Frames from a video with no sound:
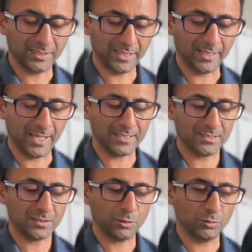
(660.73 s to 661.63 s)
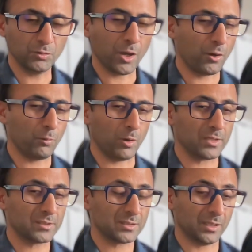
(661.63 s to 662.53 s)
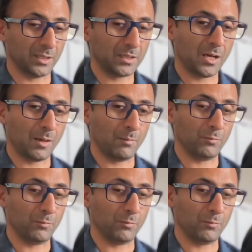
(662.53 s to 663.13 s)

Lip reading: neonates, you know what's going to come,